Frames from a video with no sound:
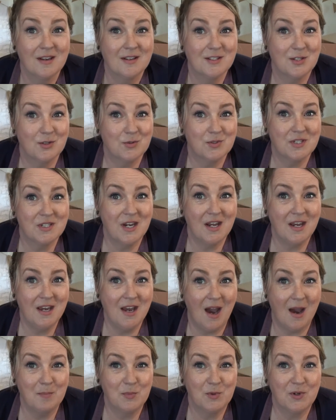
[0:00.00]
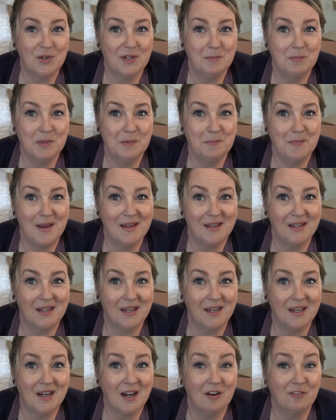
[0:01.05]
So today I'm going to be
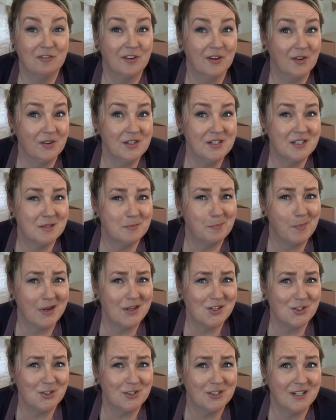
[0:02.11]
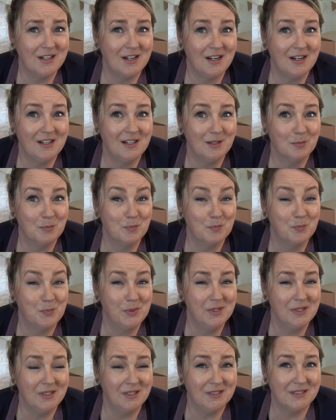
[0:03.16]
making a very special Canadian
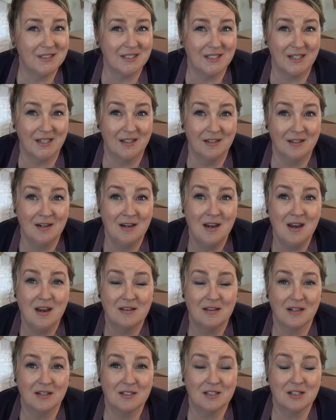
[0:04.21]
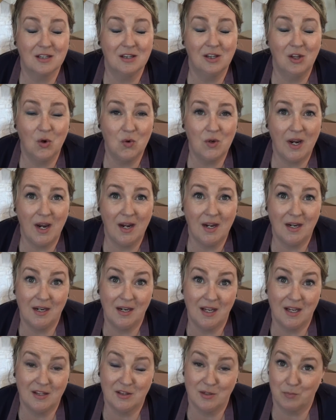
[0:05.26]
building that's located
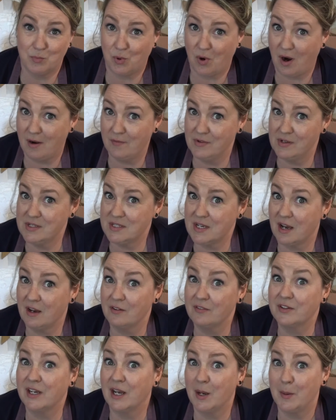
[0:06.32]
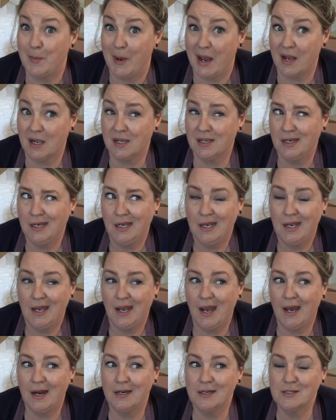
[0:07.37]
in the province of Quebec
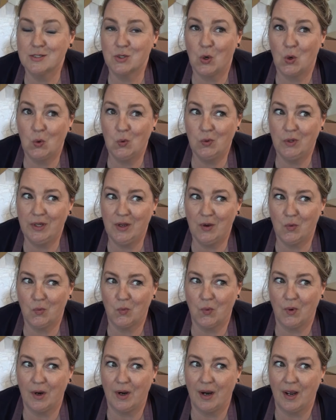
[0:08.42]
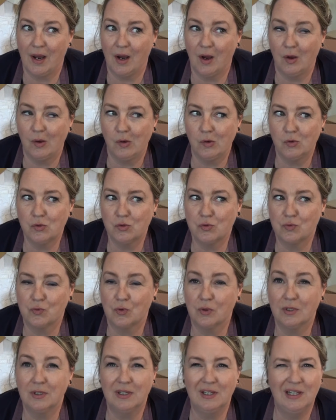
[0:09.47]
and is only around
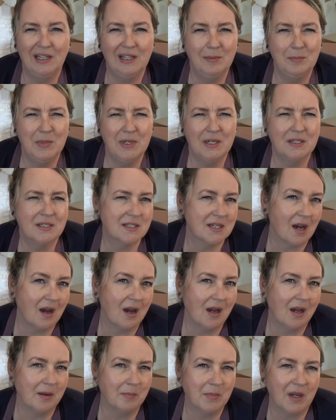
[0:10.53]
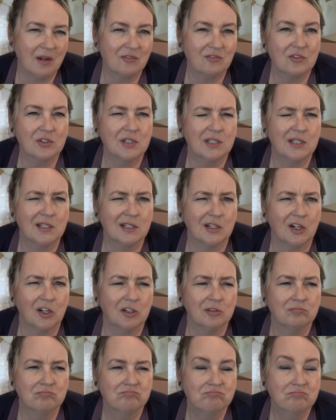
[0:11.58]
for a limited time every
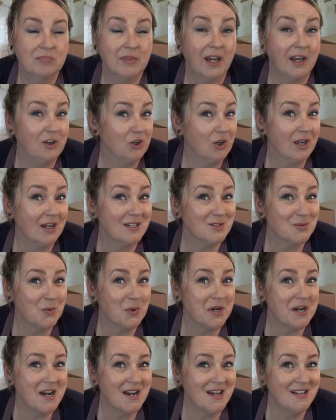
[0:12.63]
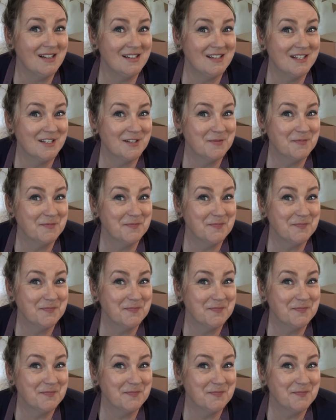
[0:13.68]
year. Can you guess what it is?